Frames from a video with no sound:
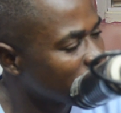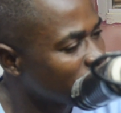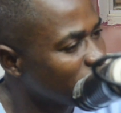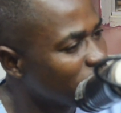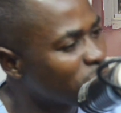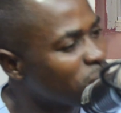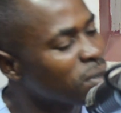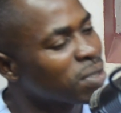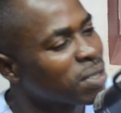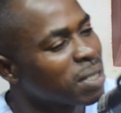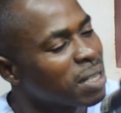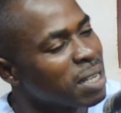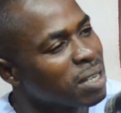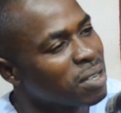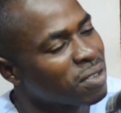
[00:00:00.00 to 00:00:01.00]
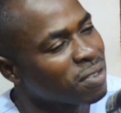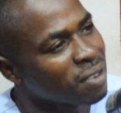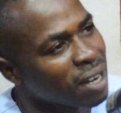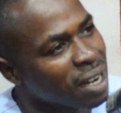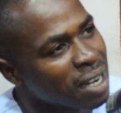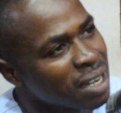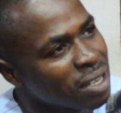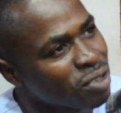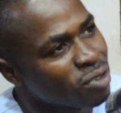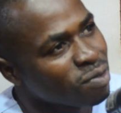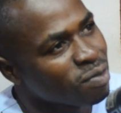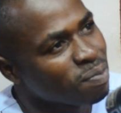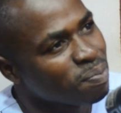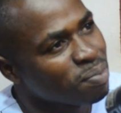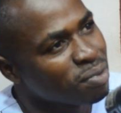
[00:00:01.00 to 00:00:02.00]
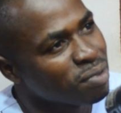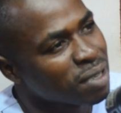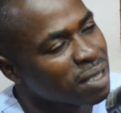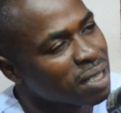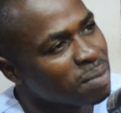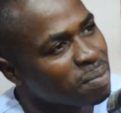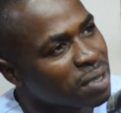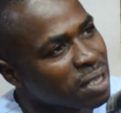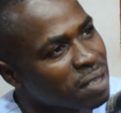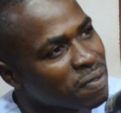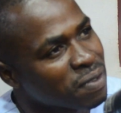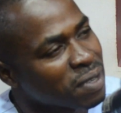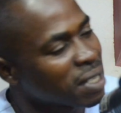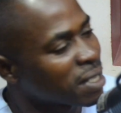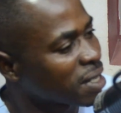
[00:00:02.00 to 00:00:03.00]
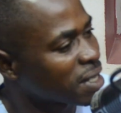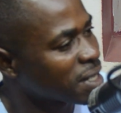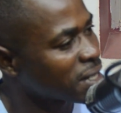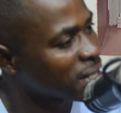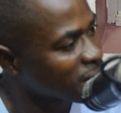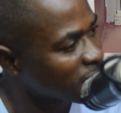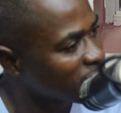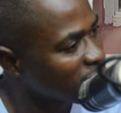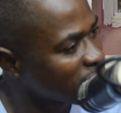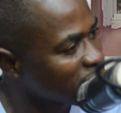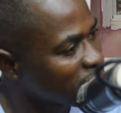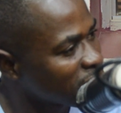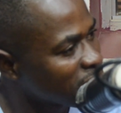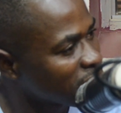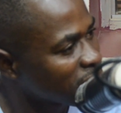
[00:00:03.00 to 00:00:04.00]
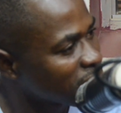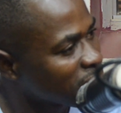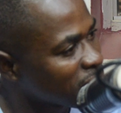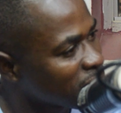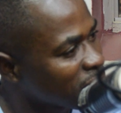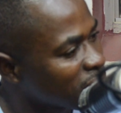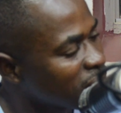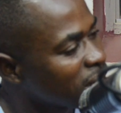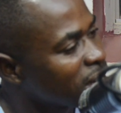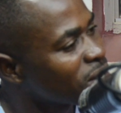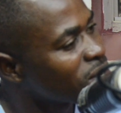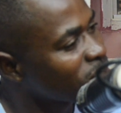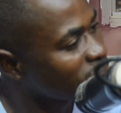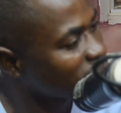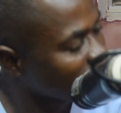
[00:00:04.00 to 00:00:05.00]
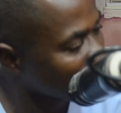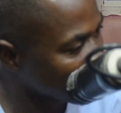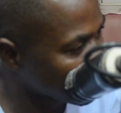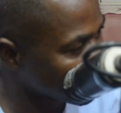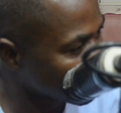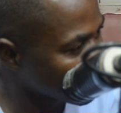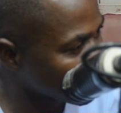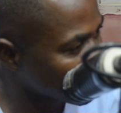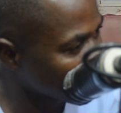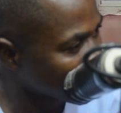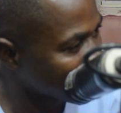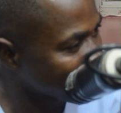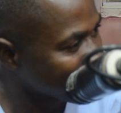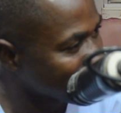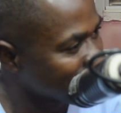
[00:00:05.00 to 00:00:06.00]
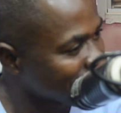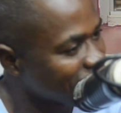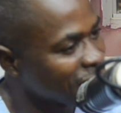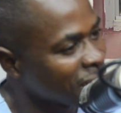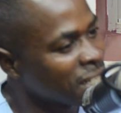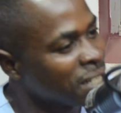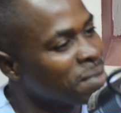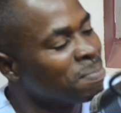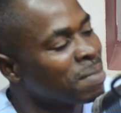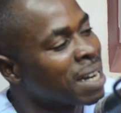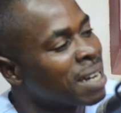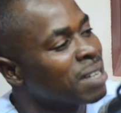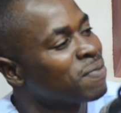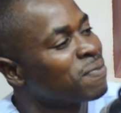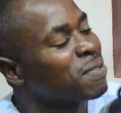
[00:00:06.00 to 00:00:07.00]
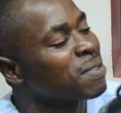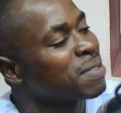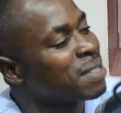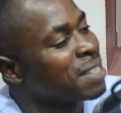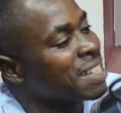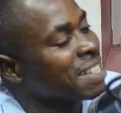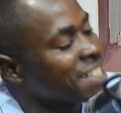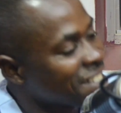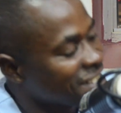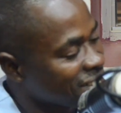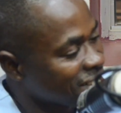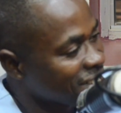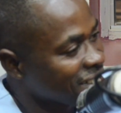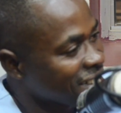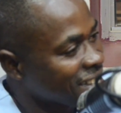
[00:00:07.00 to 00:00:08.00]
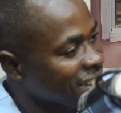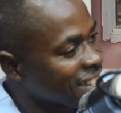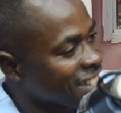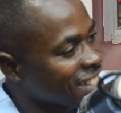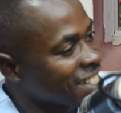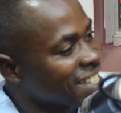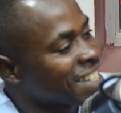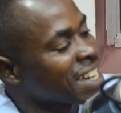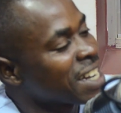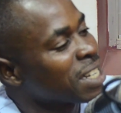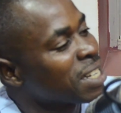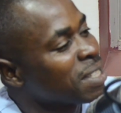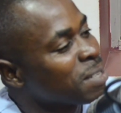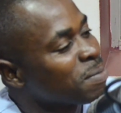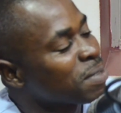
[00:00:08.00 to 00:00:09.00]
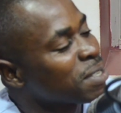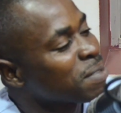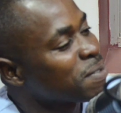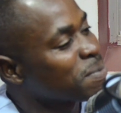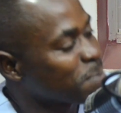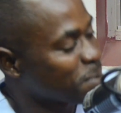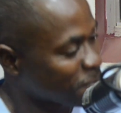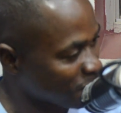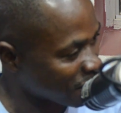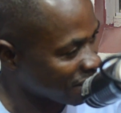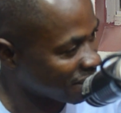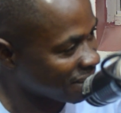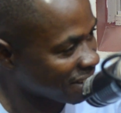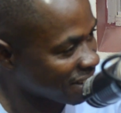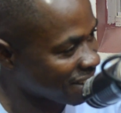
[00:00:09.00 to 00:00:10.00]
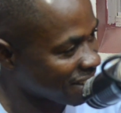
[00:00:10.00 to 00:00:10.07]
because they try to put themselves on a standard they are not. They demand for things they can't themselves provide.